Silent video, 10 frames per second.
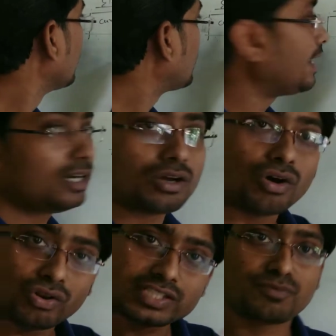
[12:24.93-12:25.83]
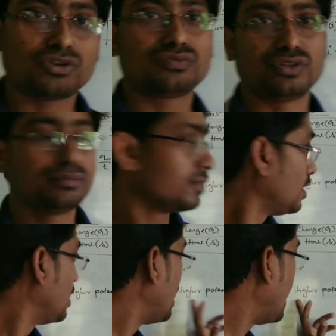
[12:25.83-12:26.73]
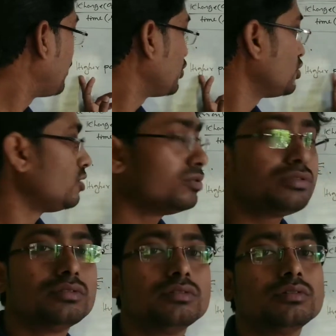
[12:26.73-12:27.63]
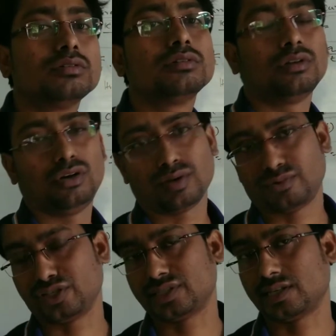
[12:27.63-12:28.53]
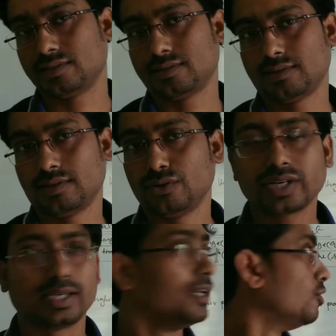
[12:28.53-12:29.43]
current always flows from higher potential to lower potential. Okay,